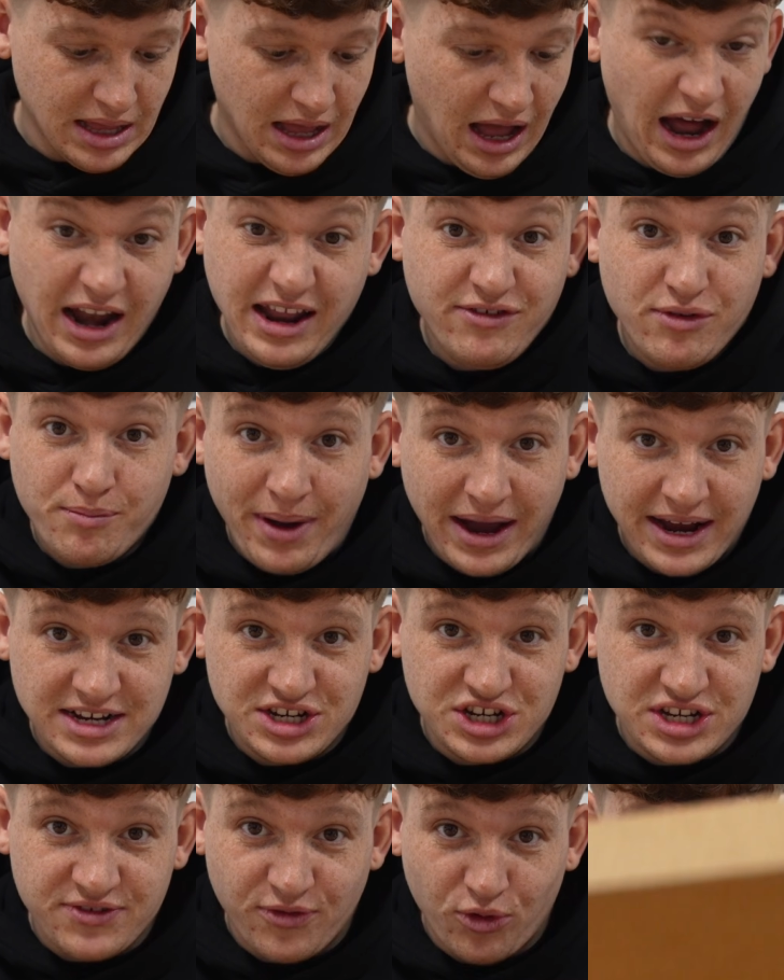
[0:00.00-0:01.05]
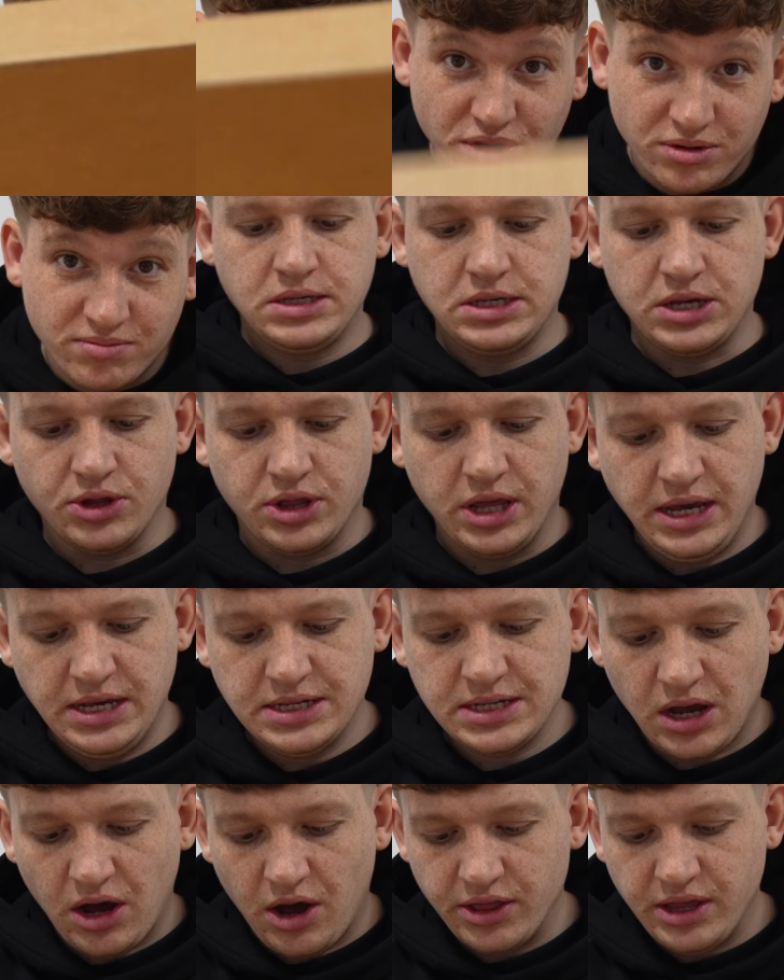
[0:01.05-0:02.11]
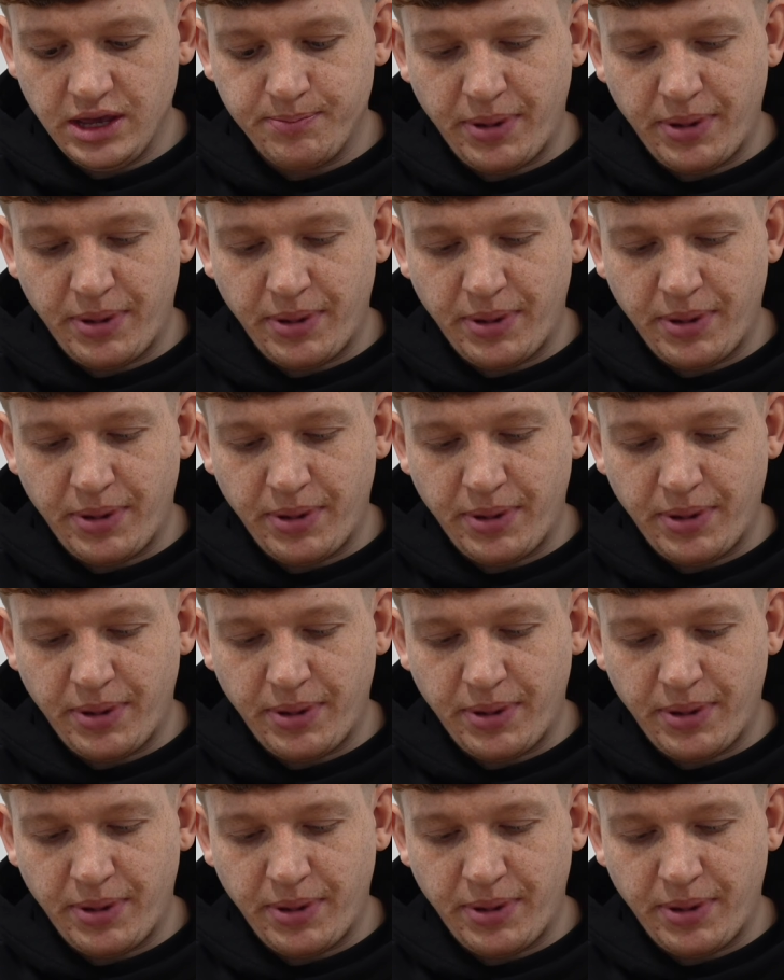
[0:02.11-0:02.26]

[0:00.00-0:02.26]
I'll even package this for you. So these are the